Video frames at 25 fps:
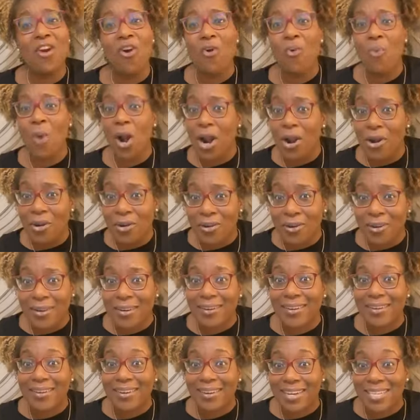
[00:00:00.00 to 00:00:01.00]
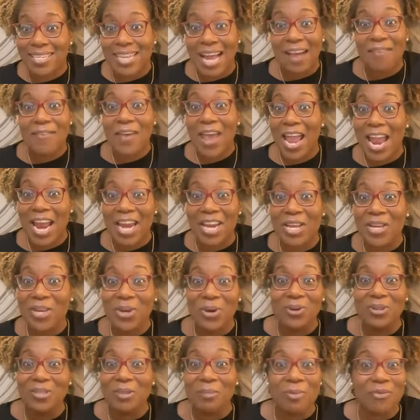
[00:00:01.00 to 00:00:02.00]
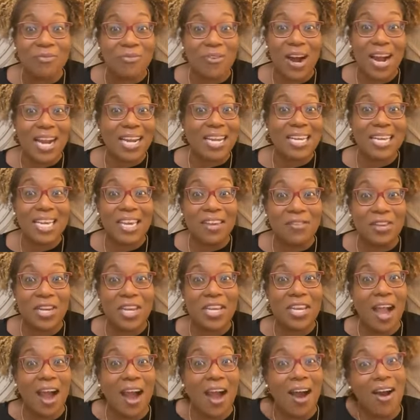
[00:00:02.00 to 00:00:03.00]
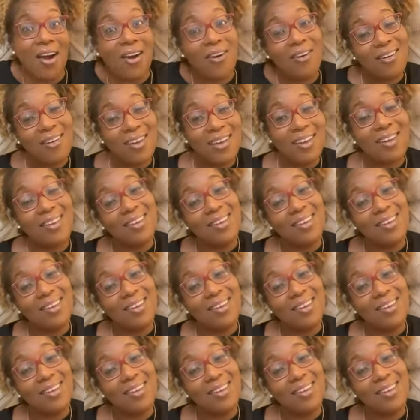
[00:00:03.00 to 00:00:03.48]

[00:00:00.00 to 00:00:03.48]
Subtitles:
know work, because I've had to use them before I can give it to y'all.